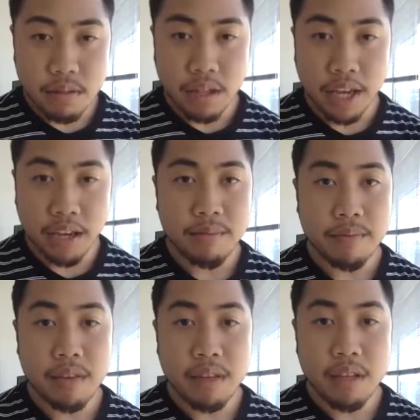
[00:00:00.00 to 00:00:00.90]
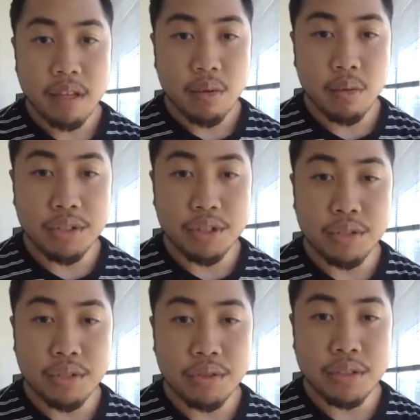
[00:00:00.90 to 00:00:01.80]
Okay. Would
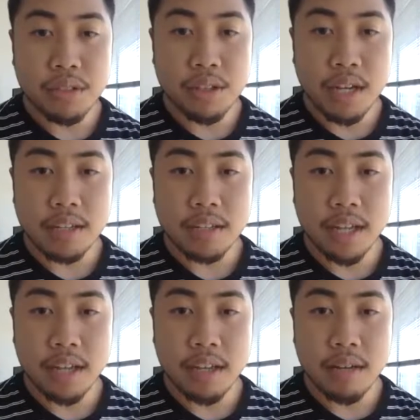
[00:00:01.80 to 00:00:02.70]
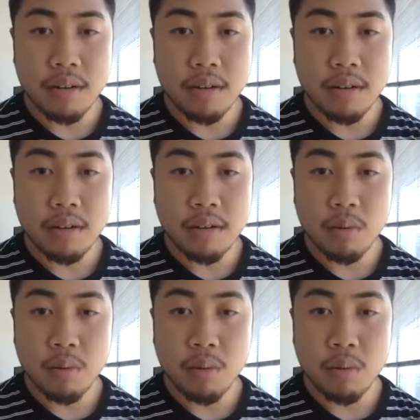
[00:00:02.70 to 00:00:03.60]
you not say
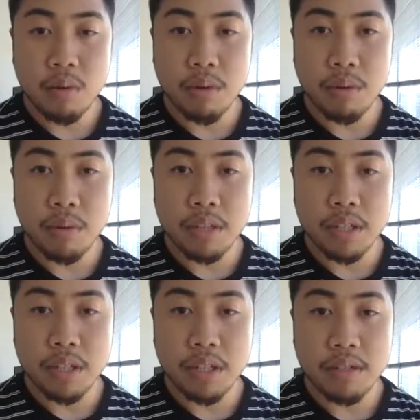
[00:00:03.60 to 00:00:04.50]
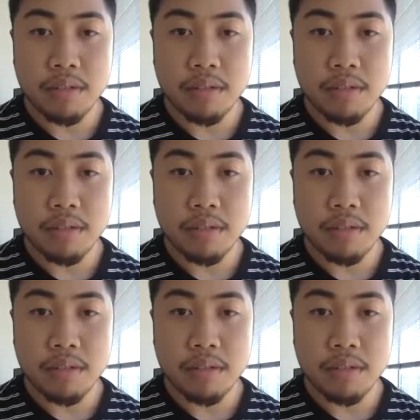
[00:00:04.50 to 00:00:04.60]
work with the willing?